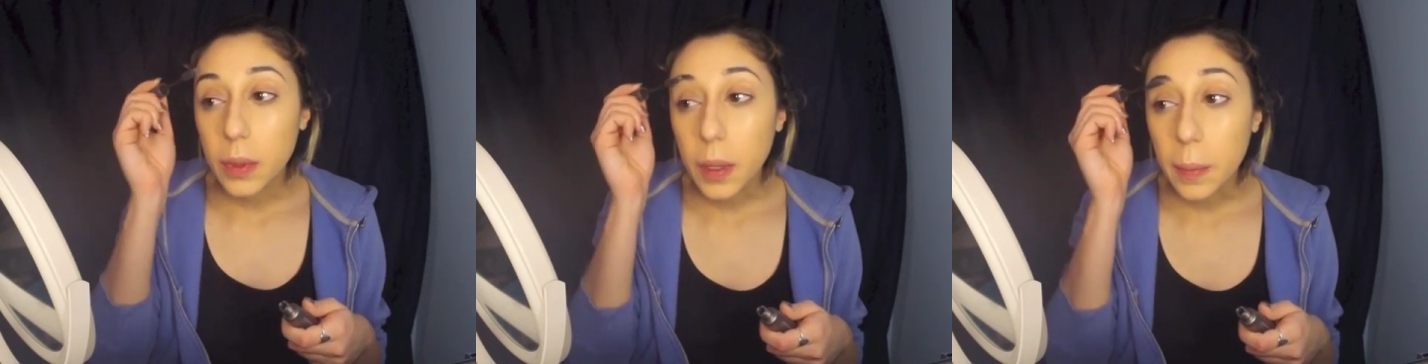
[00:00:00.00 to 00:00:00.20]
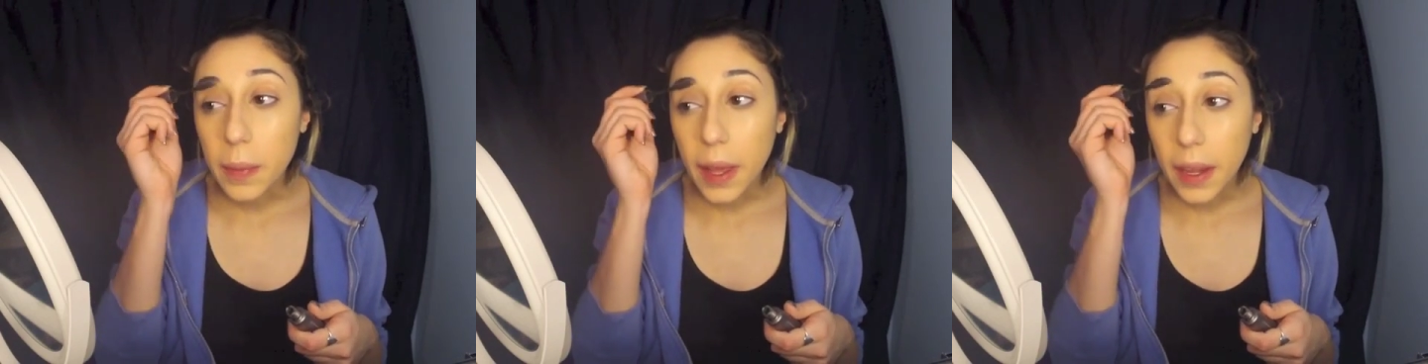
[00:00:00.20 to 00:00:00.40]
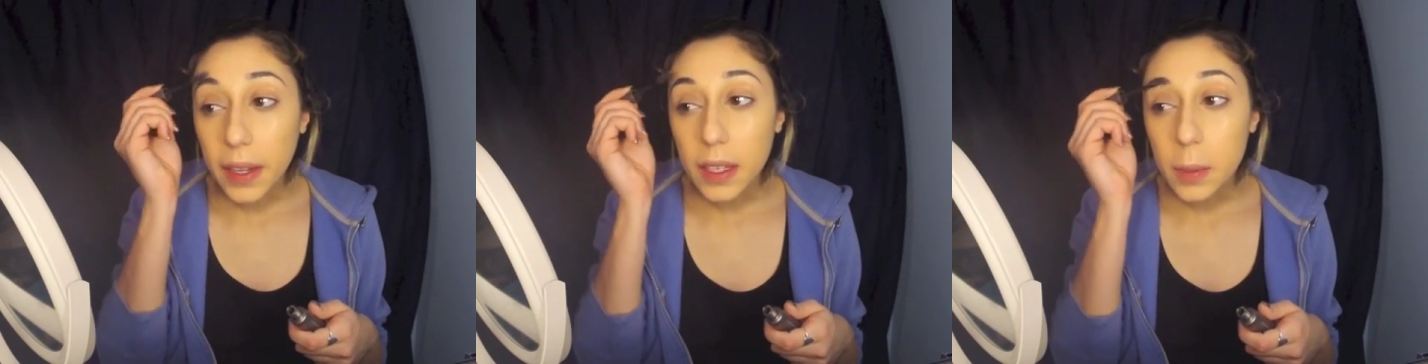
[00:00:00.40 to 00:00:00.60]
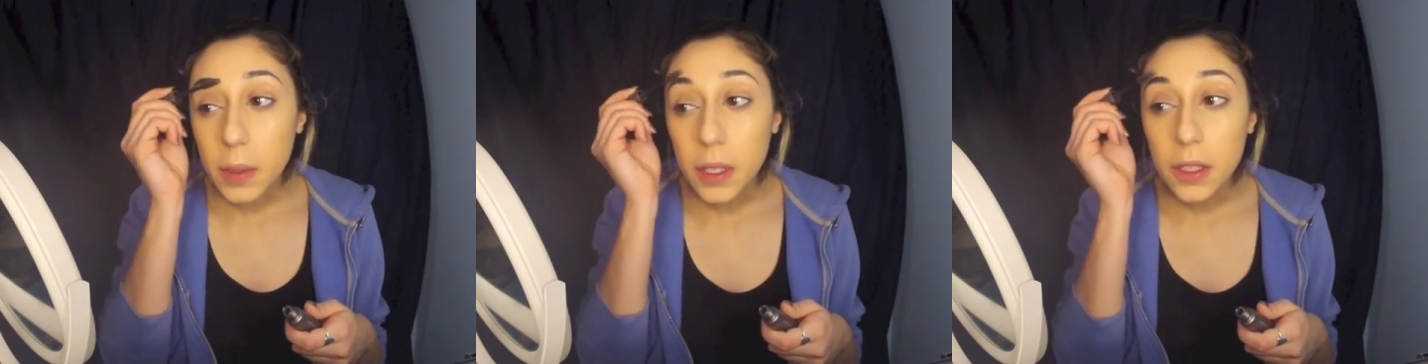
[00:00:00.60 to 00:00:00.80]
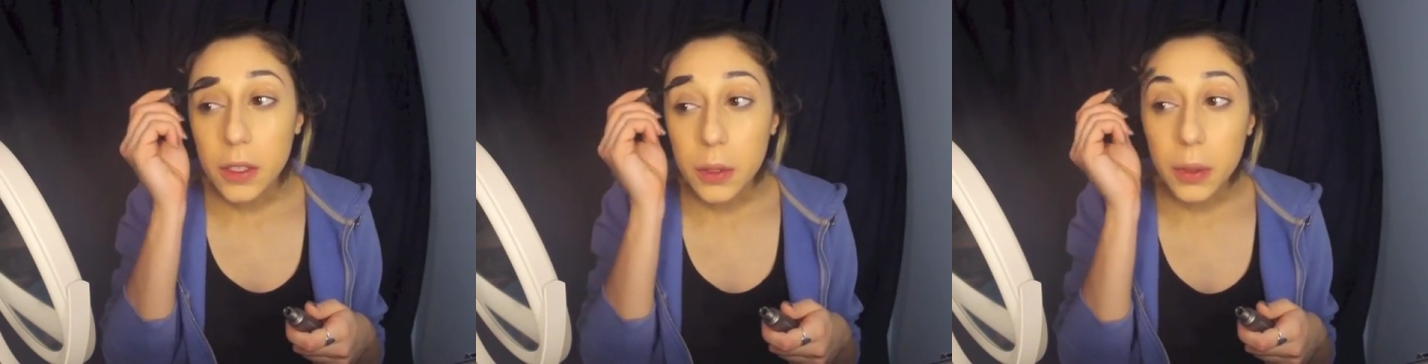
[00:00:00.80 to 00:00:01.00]
but I'm not going to
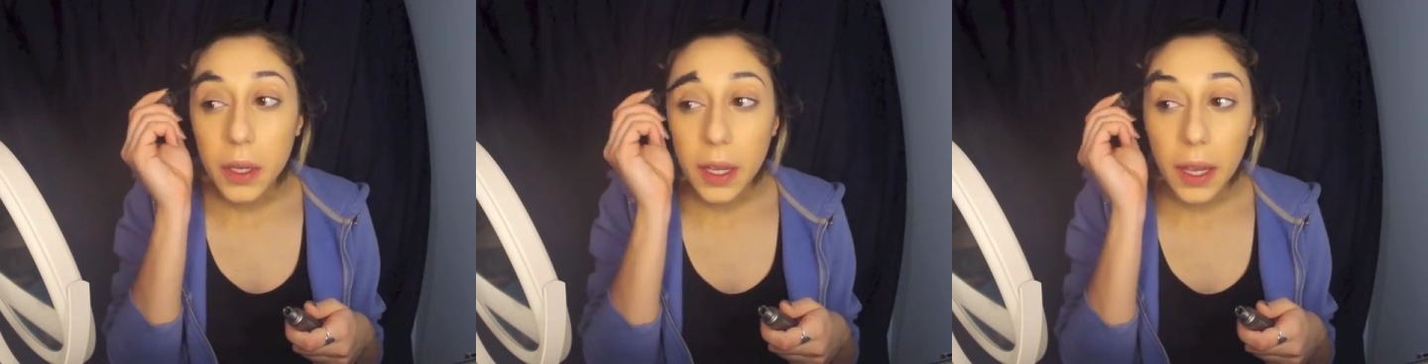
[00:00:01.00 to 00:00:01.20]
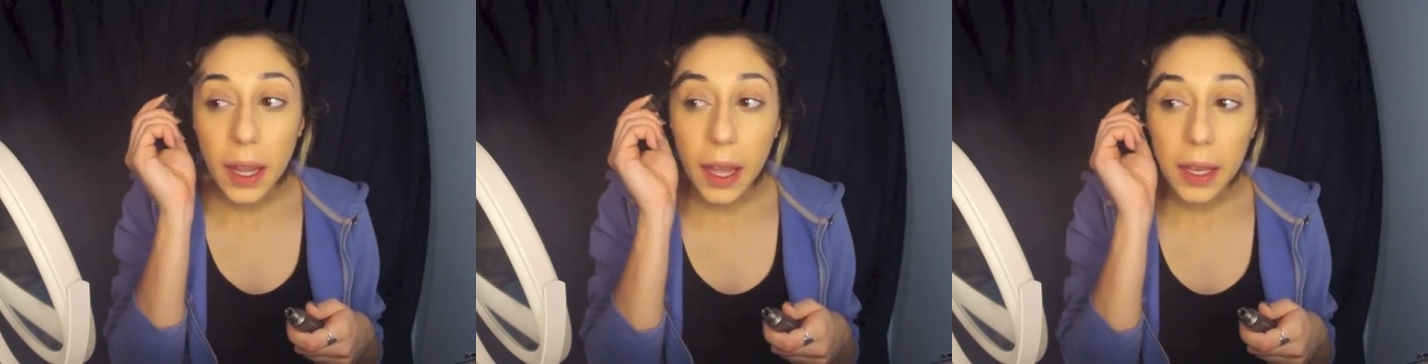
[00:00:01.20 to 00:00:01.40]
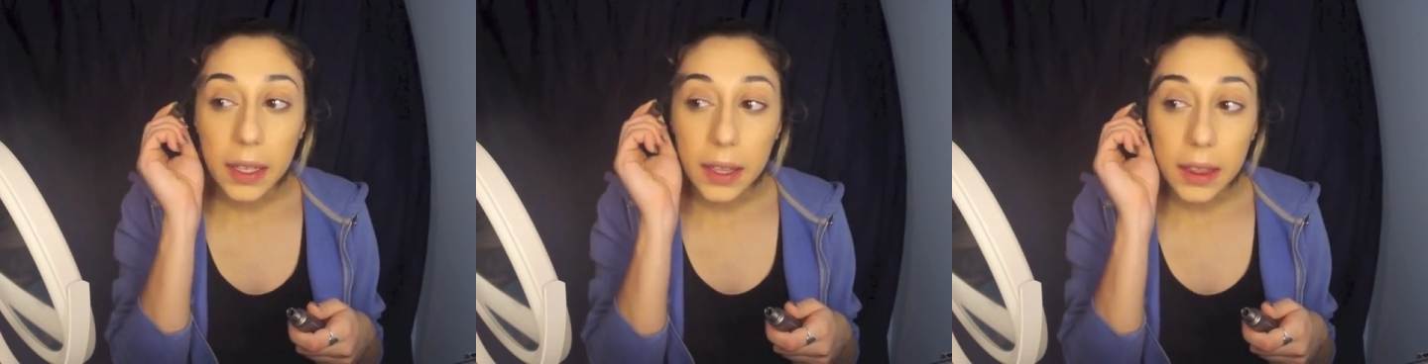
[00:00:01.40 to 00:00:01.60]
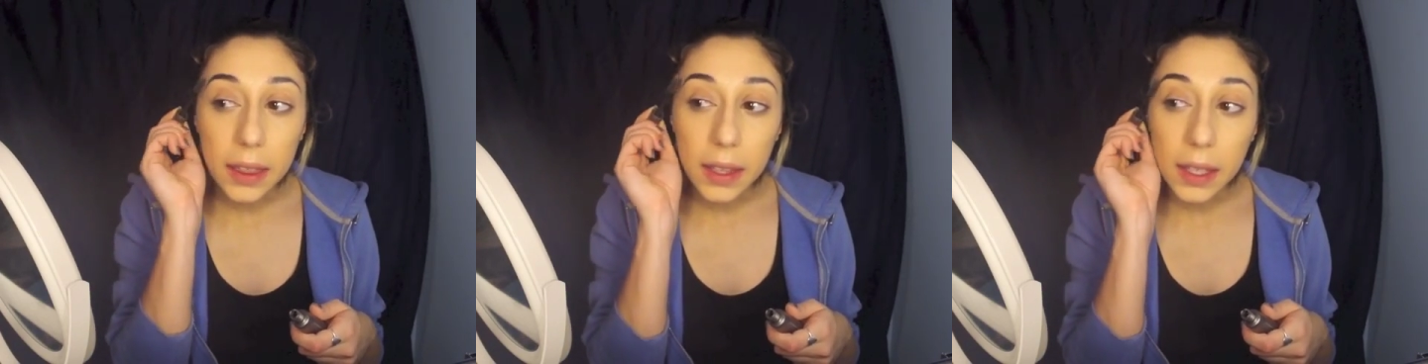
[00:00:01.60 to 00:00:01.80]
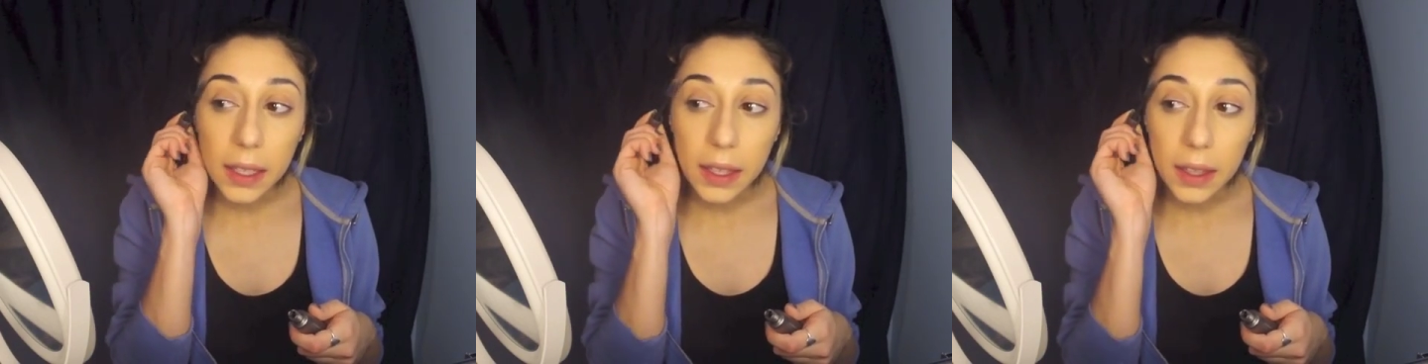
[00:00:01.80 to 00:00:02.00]
be doing
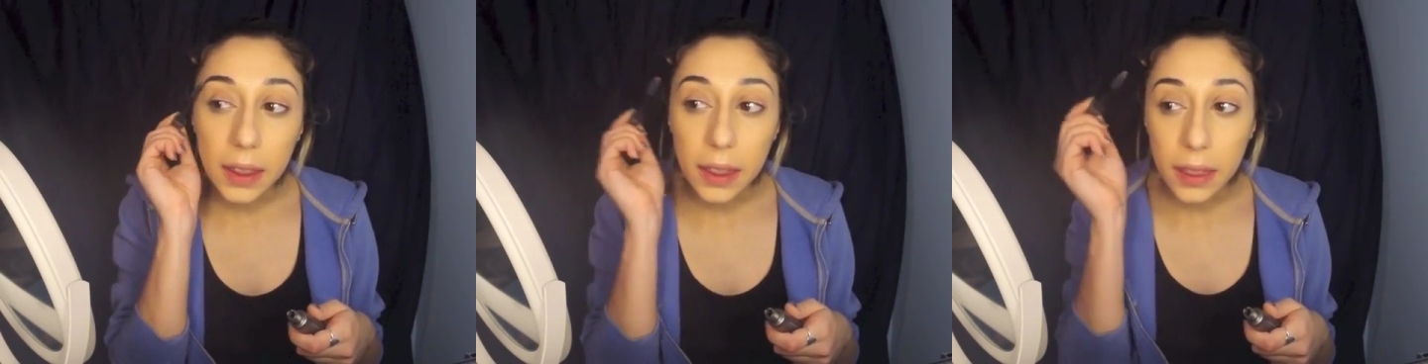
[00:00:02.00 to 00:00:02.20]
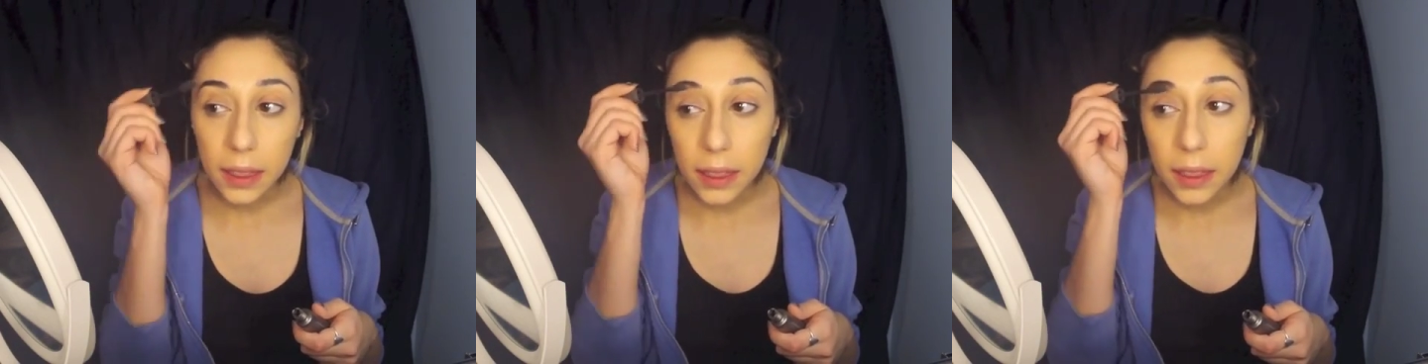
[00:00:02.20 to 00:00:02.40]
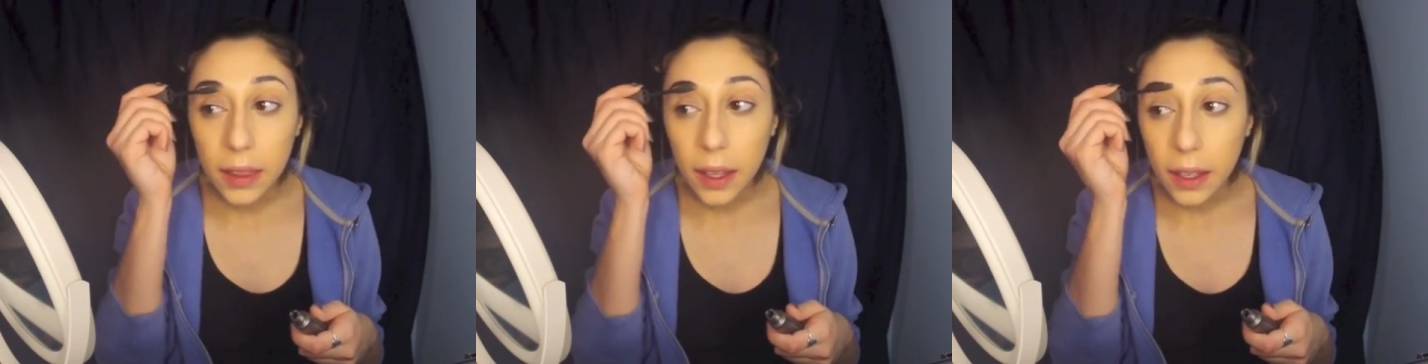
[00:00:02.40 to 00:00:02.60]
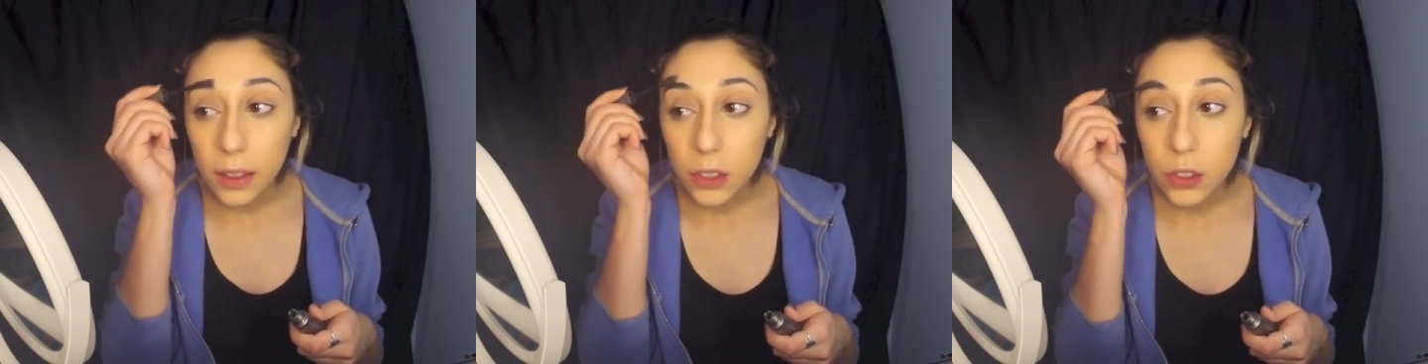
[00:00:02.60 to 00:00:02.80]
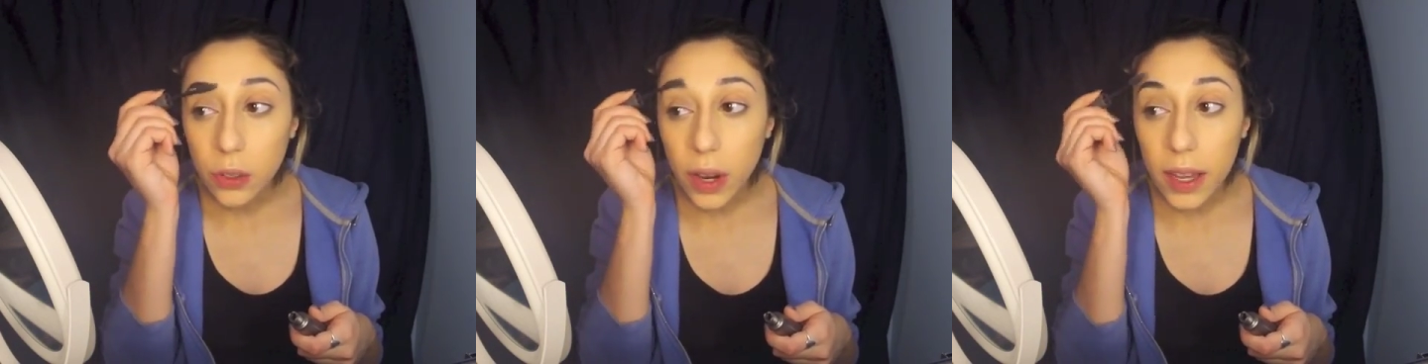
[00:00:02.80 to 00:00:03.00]
anything that
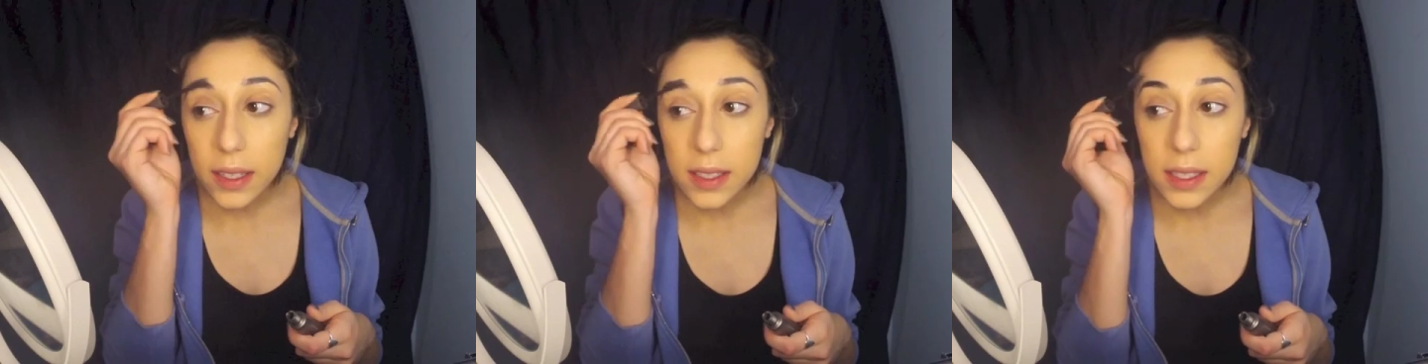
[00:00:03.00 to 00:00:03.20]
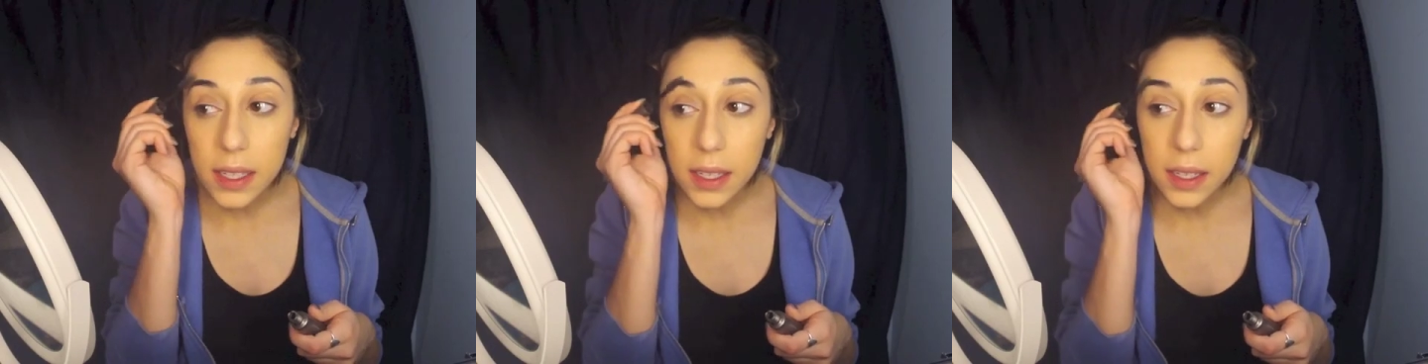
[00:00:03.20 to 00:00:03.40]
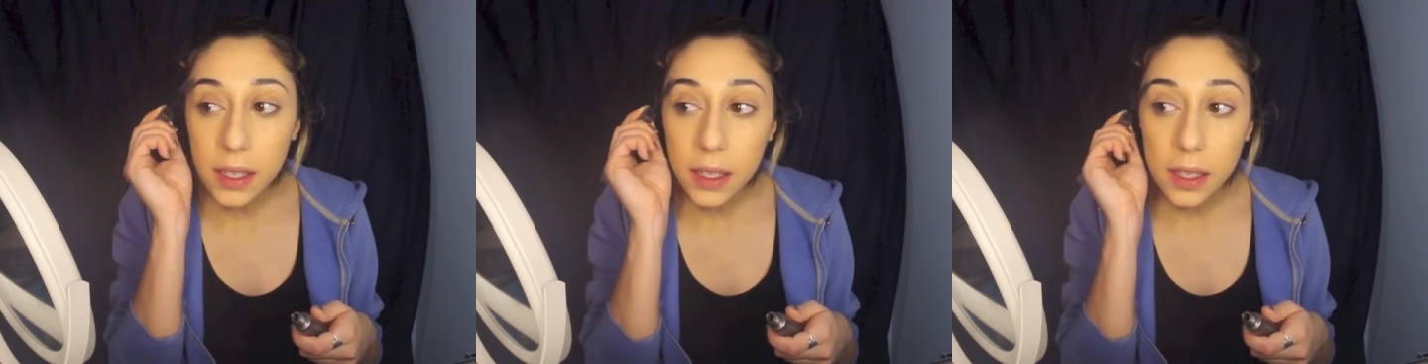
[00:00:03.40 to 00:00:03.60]
drastic.